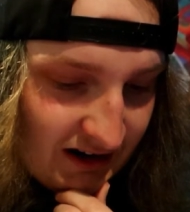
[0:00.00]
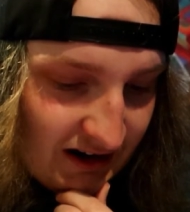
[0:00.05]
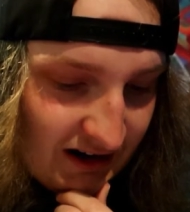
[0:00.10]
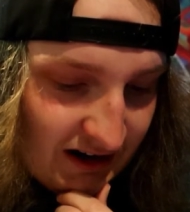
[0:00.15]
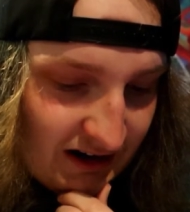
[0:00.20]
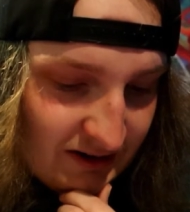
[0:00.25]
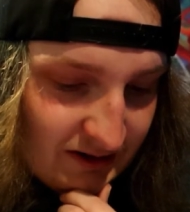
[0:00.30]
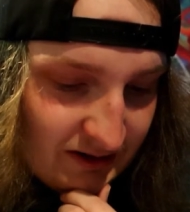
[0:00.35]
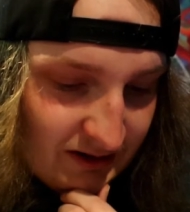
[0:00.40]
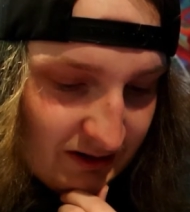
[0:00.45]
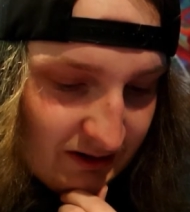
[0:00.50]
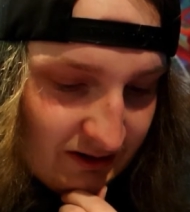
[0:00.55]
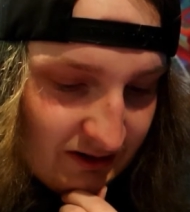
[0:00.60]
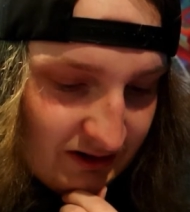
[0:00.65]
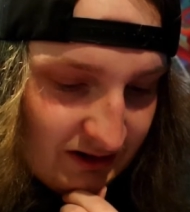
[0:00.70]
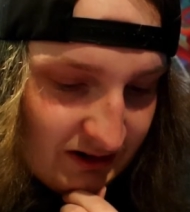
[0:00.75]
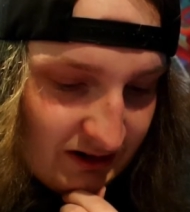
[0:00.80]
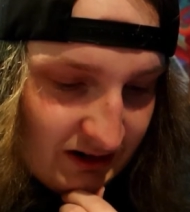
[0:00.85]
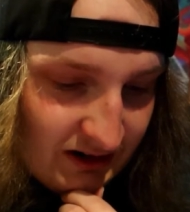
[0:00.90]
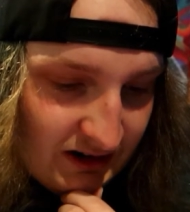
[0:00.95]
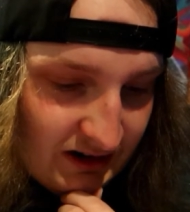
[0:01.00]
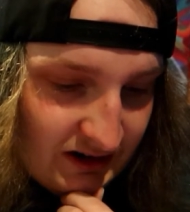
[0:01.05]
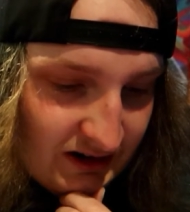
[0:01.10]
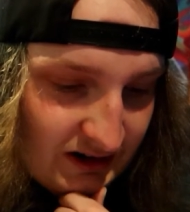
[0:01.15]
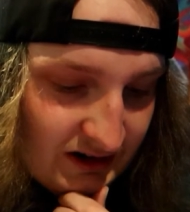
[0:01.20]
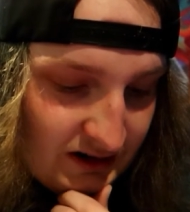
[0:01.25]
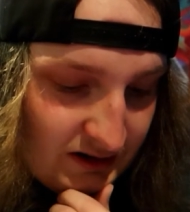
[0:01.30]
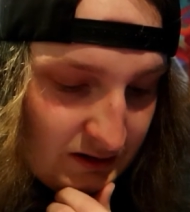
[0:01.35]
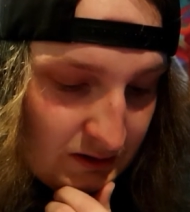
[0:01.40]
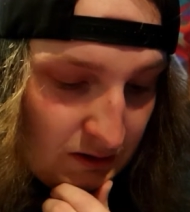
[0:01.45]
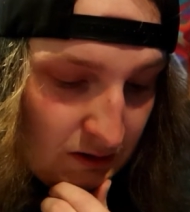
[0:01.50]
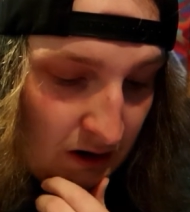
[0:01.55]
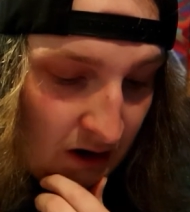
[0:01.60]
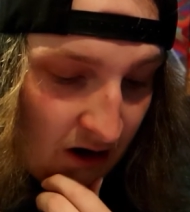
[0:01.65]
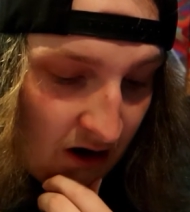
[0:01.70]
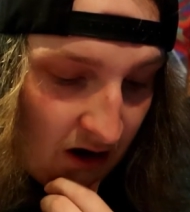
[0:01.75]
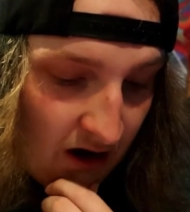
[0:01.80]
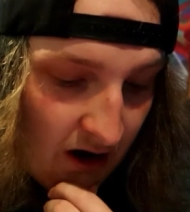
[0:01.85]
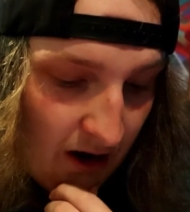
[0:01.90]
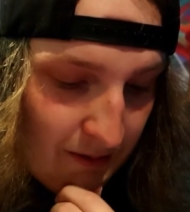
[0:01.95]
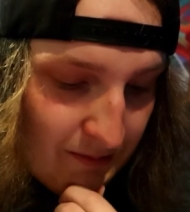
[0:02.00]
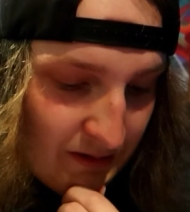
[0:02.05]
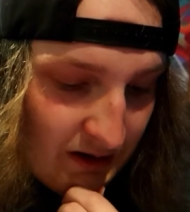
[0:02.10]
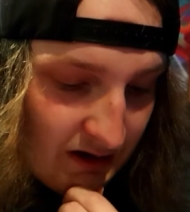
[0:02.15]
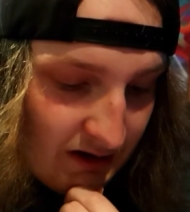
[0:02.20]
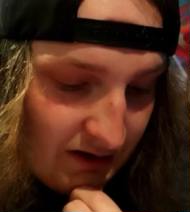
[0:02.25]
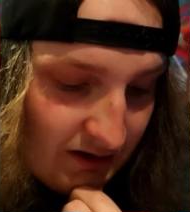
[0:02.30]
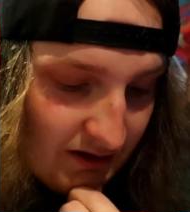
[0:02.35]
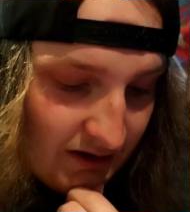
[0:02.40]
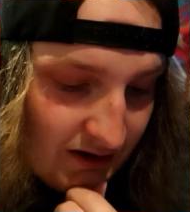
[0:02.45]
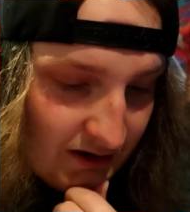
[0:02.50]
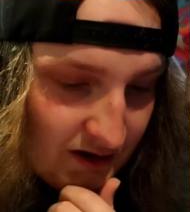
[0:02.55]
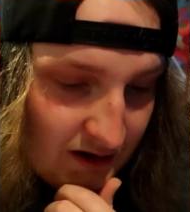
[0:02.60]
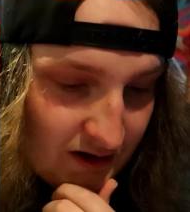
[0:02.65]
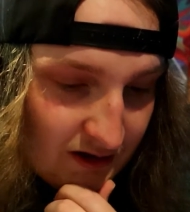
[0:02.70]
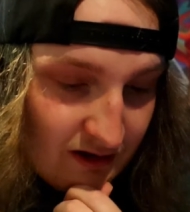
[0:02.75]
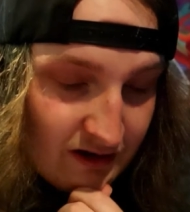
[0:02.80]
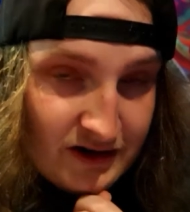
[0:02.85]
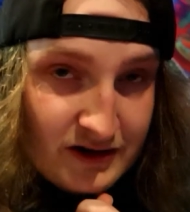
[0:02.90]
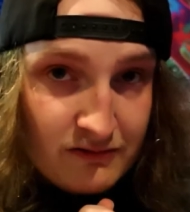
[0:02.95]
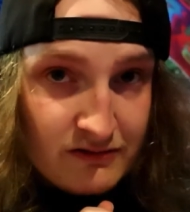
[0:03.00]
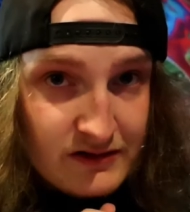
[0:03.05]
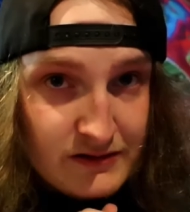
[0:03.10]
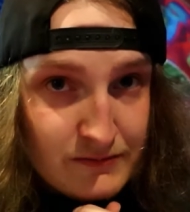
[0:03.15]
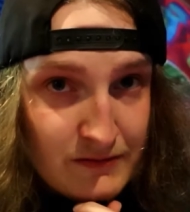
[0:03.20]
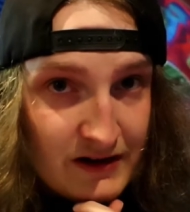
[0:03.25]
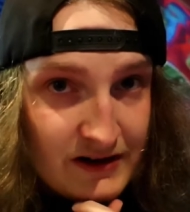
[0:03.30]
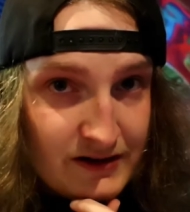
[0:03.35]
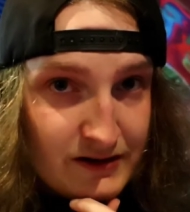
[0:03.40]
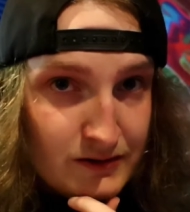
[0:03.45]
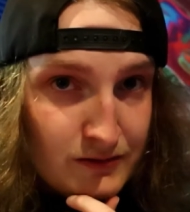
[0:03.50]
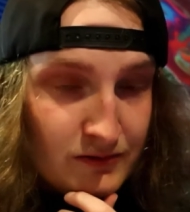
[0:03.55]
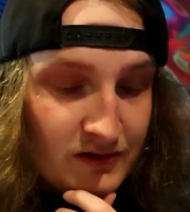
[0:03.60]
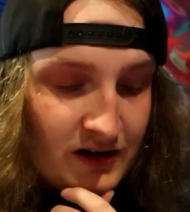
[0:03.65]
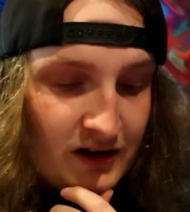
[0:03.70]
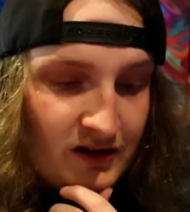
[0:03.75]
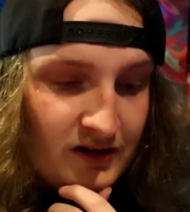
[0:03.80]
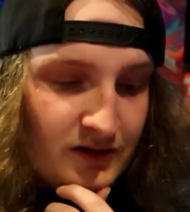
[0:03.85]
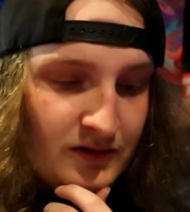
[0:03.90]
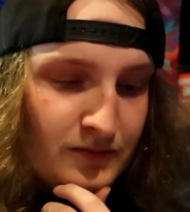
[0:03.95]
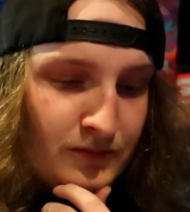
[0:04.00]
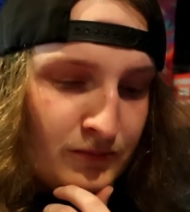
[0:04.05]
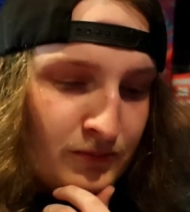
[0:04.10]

I don't know. I mean, the shorts might do well,